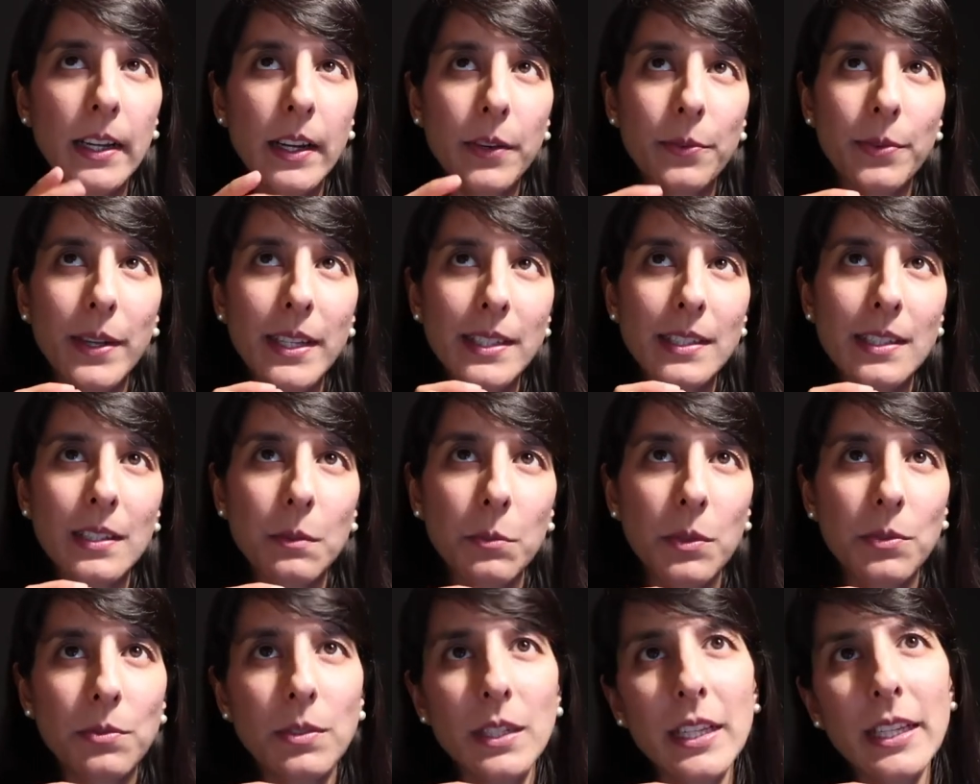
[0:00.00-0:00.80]
I read
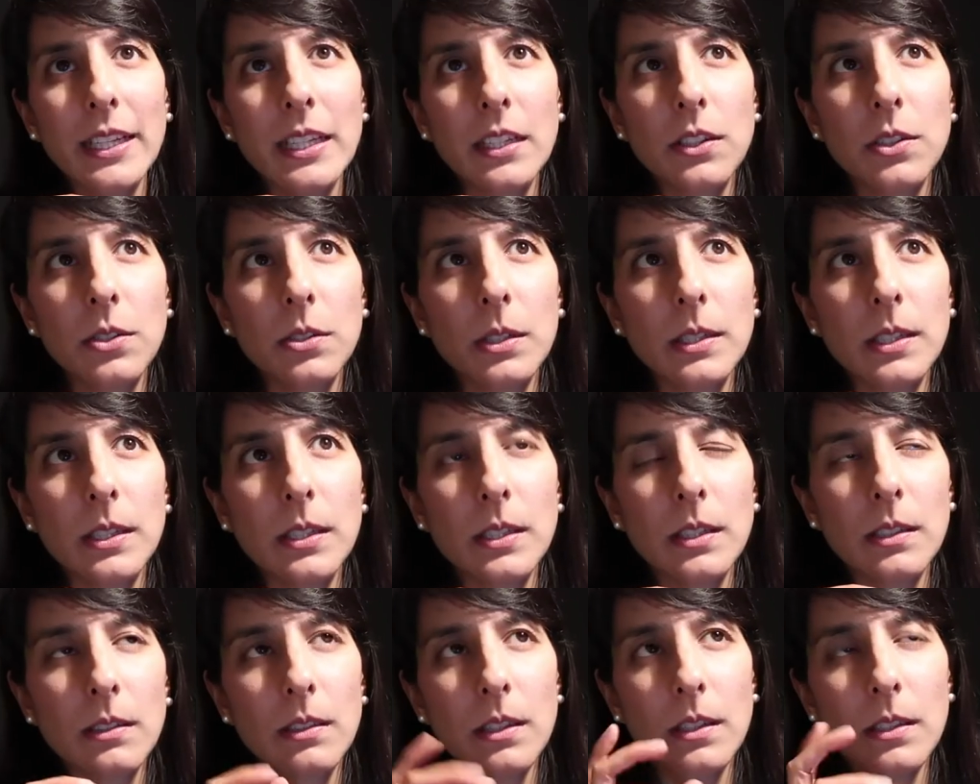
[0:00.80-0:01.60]
somewhere really
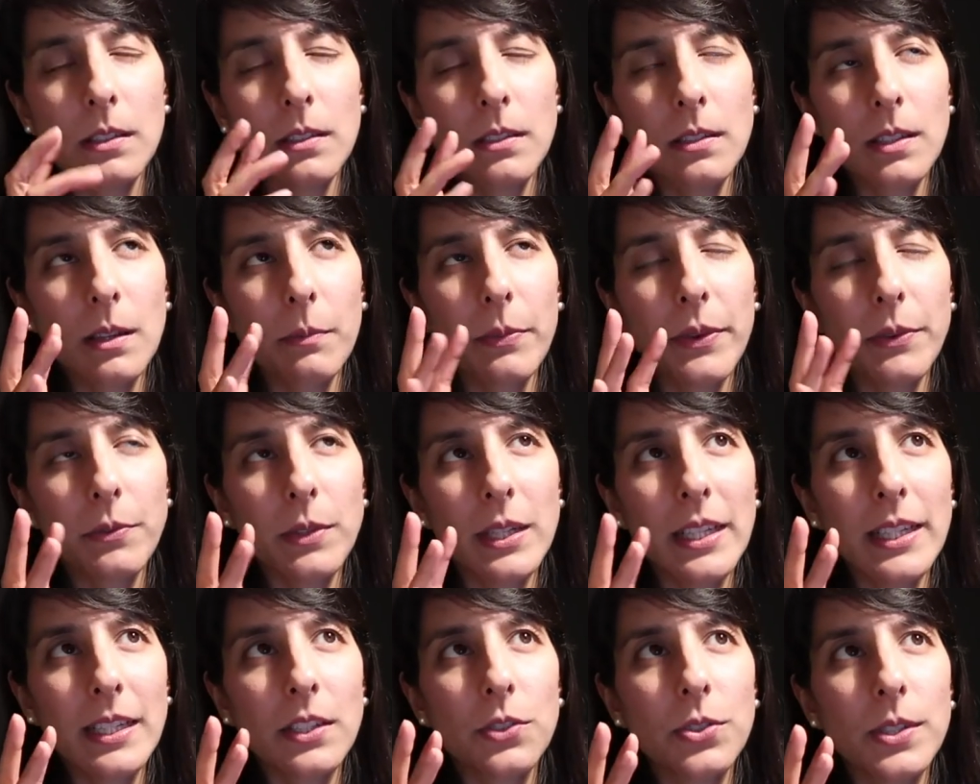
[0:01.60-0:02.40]
interest something
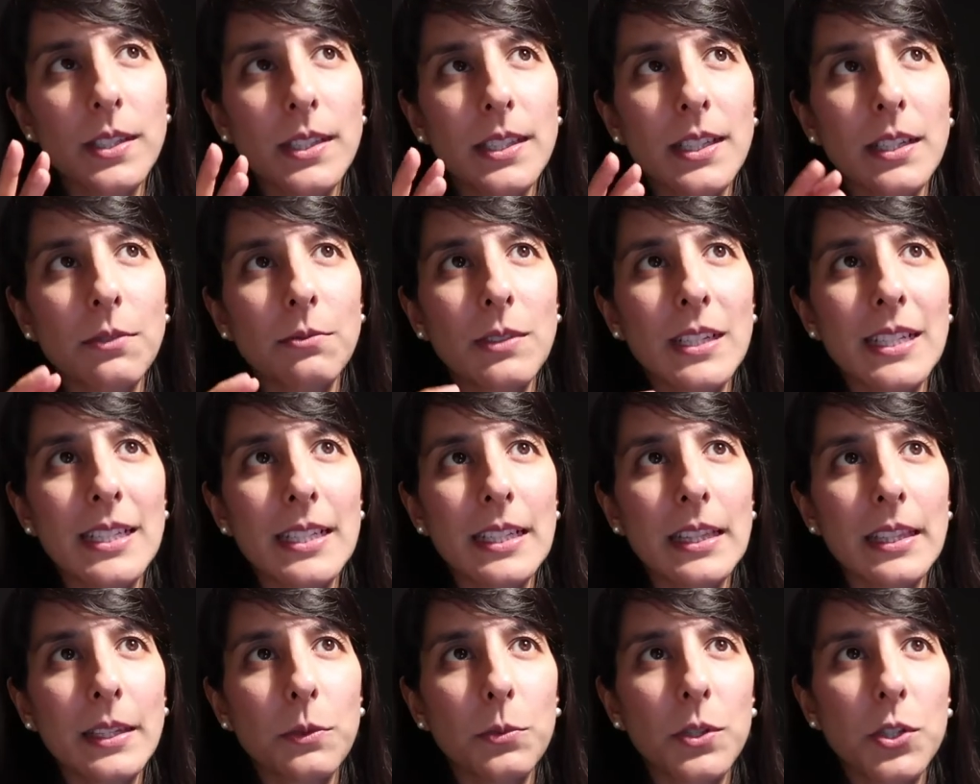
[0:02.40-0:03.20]
really interesting
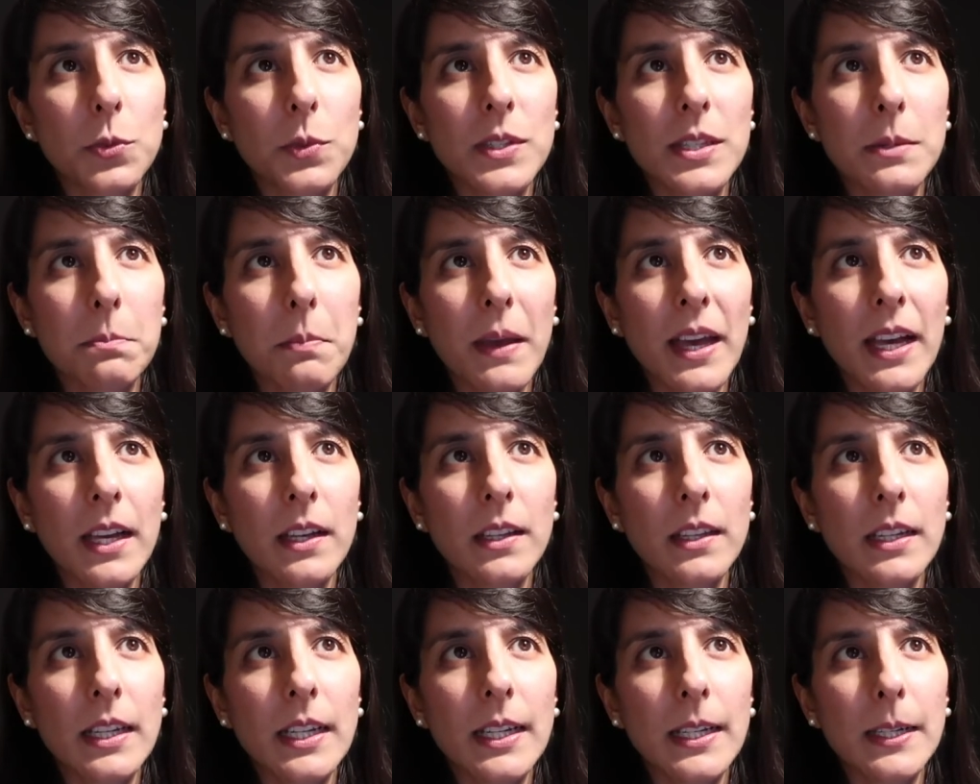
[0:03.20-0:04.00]
recently, which was
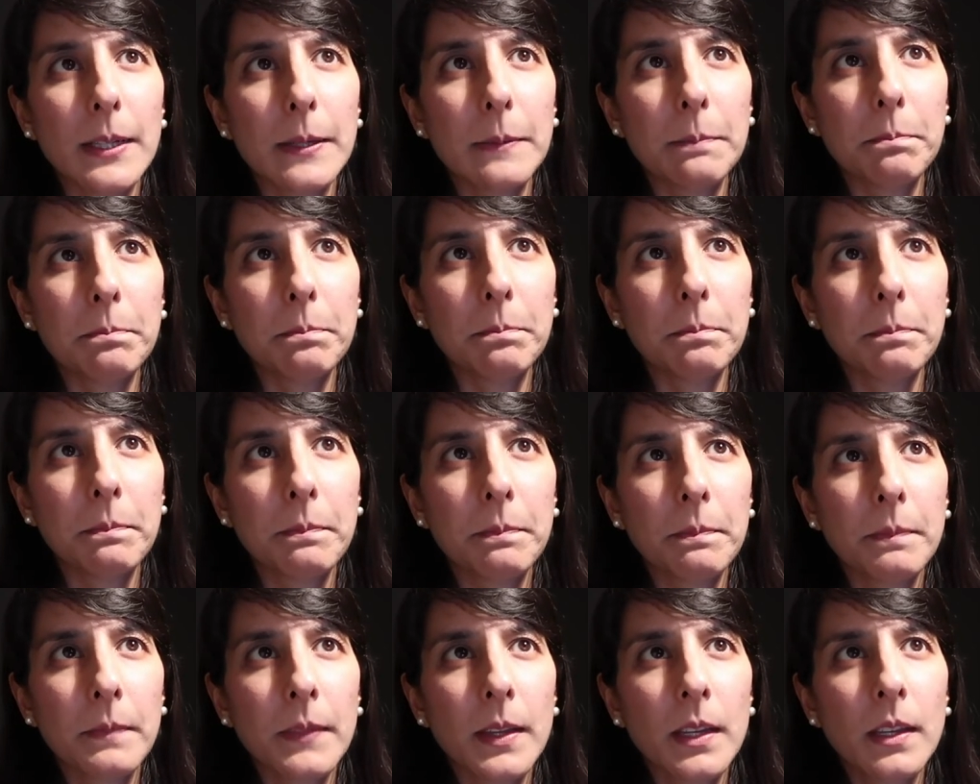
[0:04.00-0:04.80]
about um,
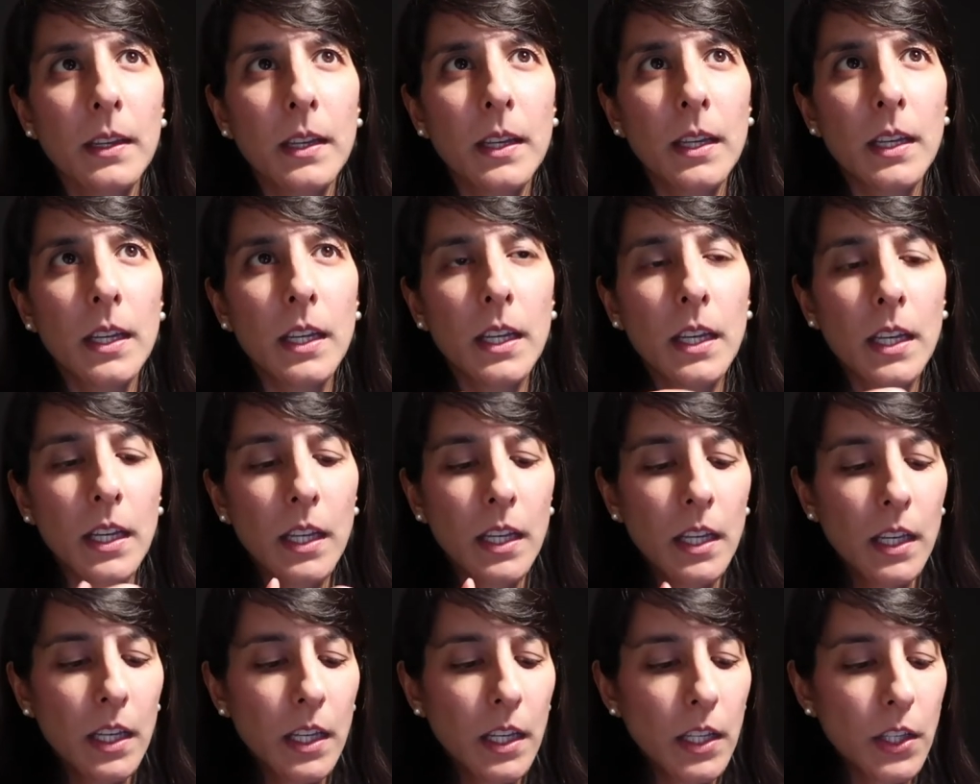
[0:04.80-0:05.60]

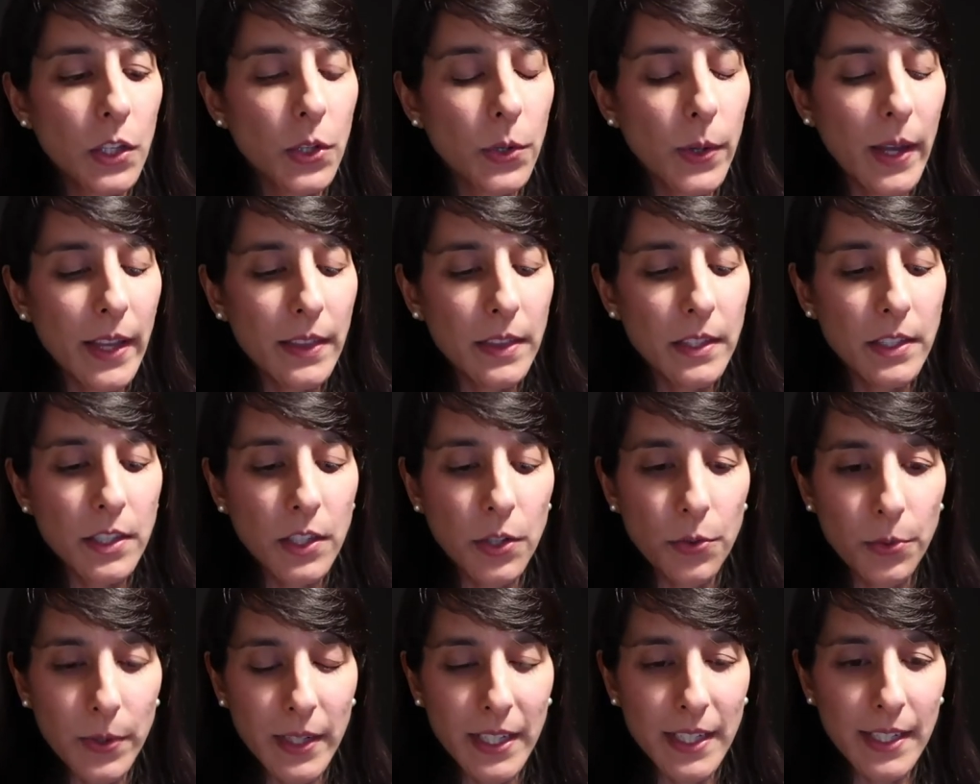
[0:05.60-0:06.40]
you get the
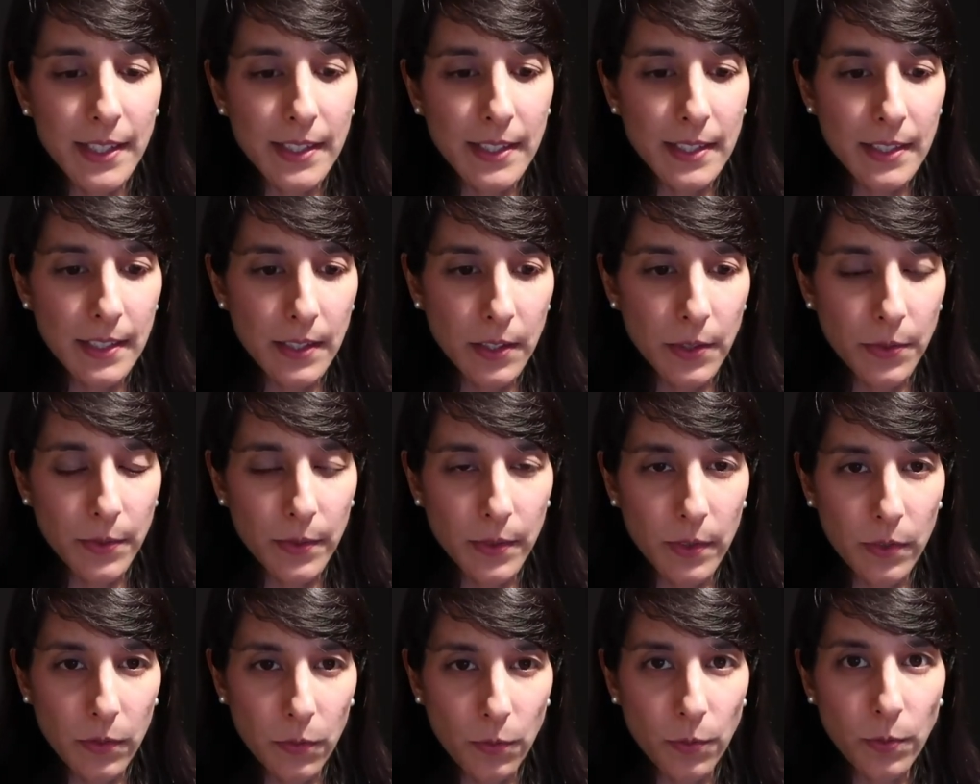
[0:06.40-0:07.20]
degrees
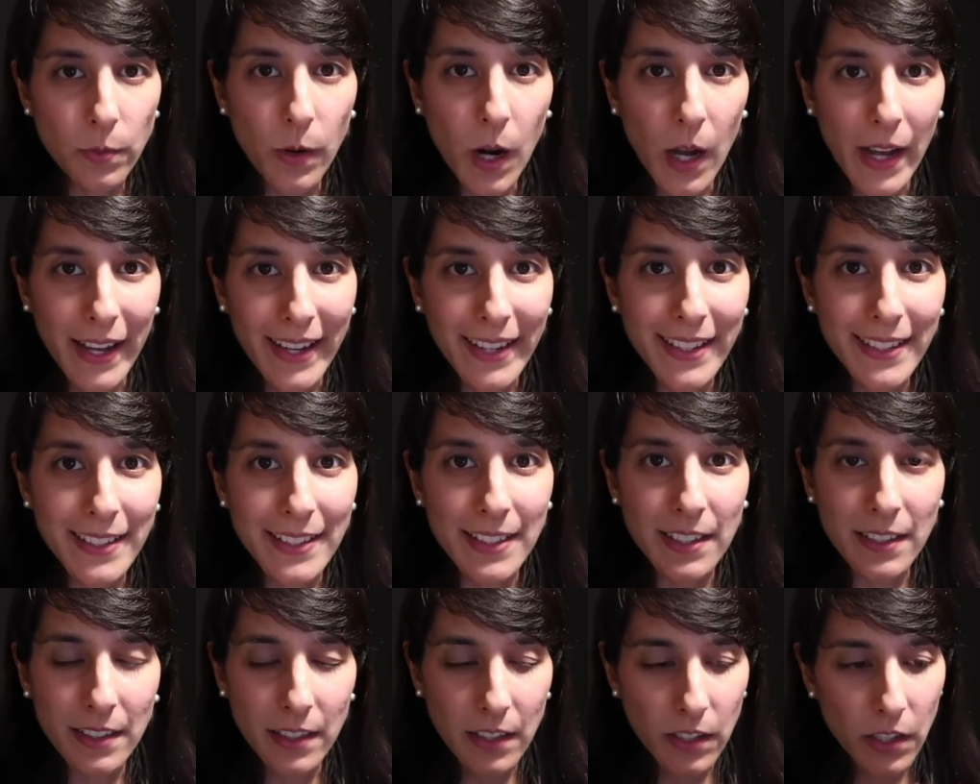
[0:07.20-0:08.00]
right.
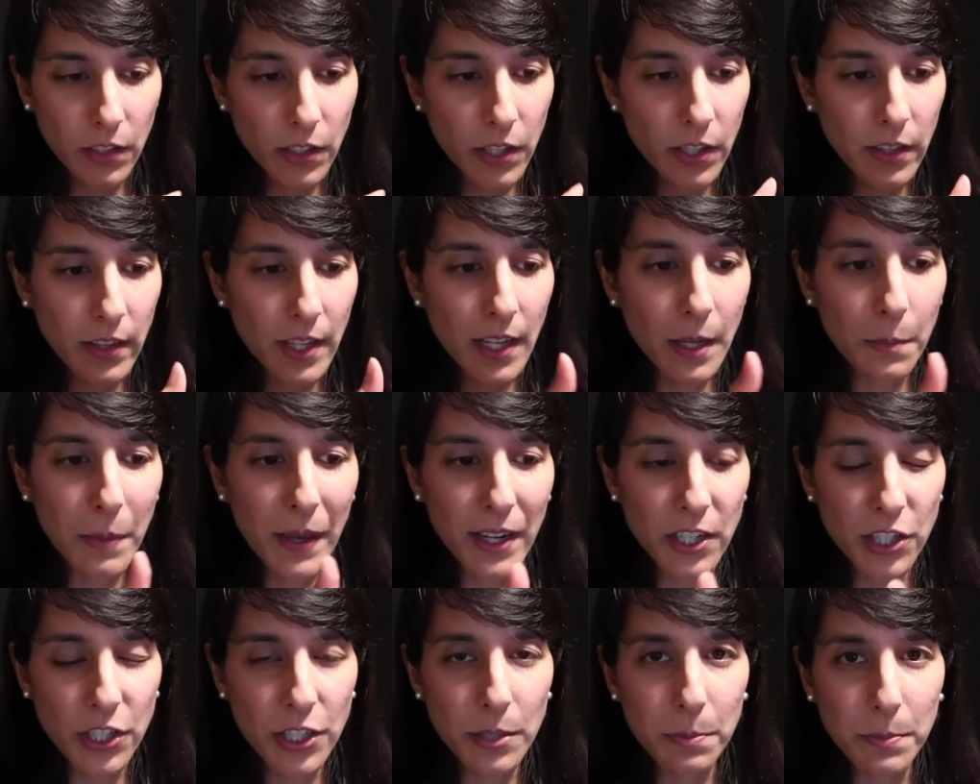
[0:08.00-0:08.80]
Think
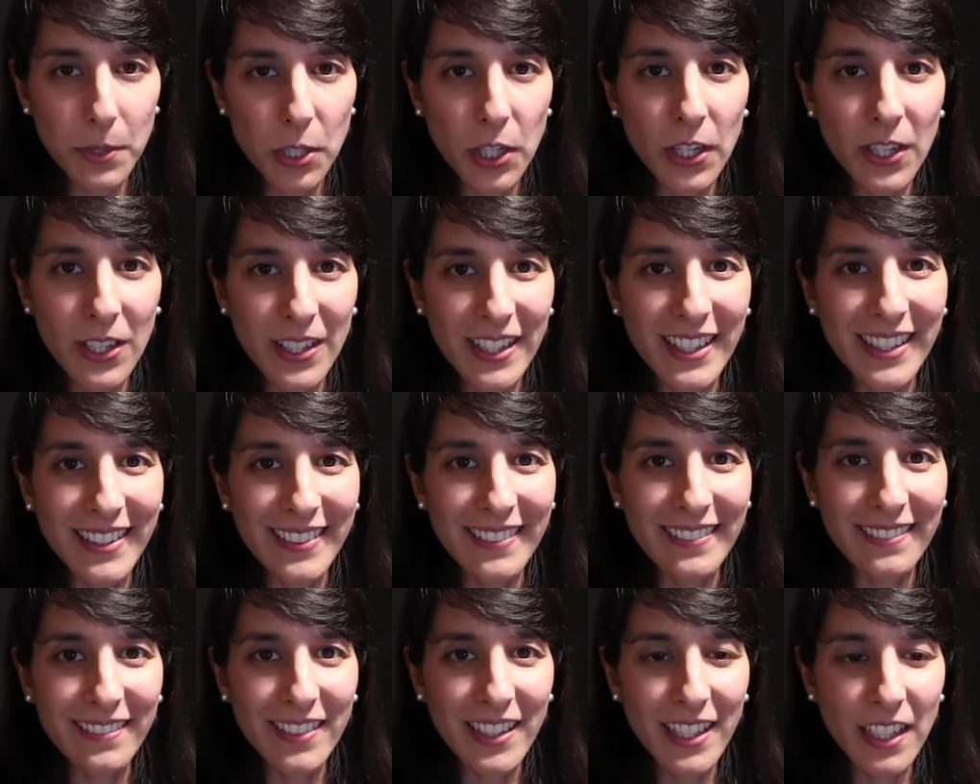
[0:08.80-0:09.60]
about a ship
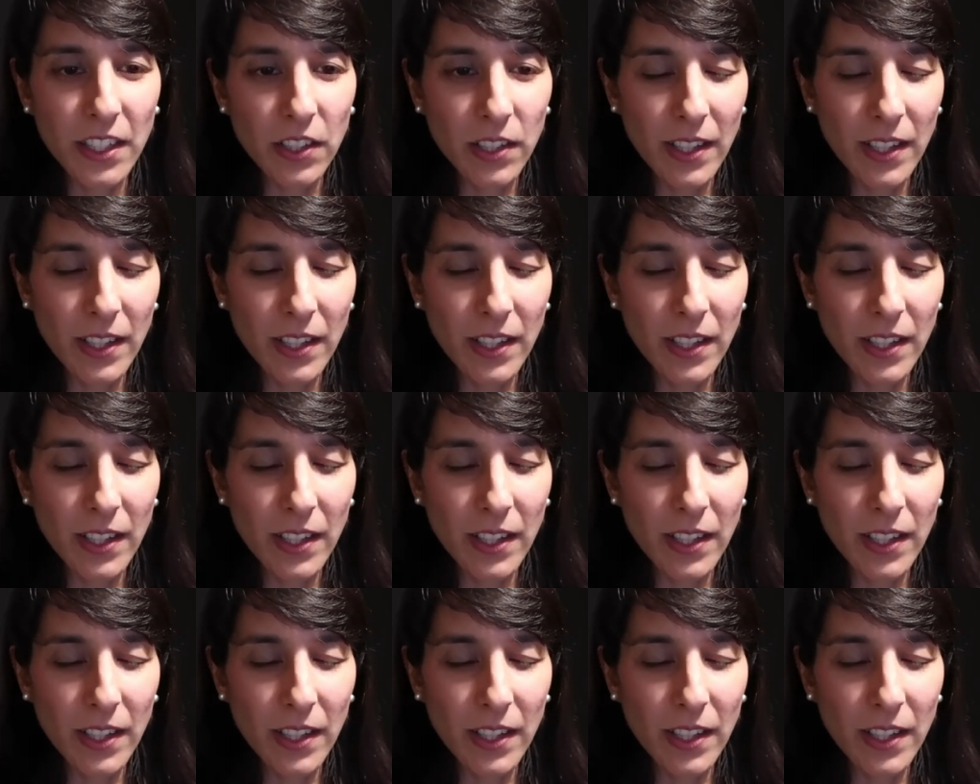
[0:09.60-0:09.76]
turning, right?